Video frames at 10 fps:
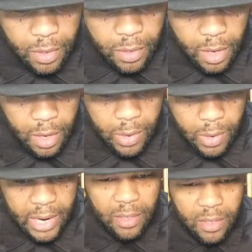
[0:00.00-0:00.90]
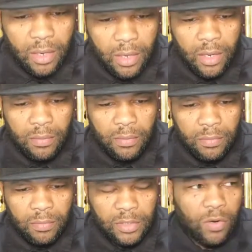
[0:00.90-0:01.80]
All right.
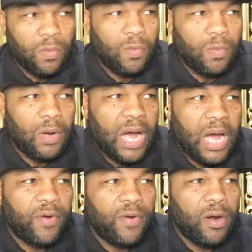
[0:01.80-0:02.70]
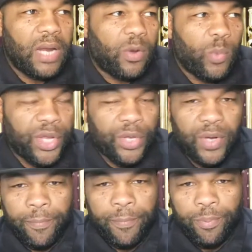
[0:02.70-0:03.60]
So I've heard like when you in
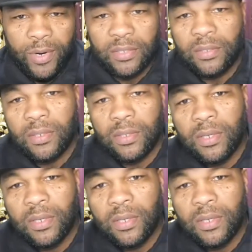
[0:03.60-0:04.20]
prison,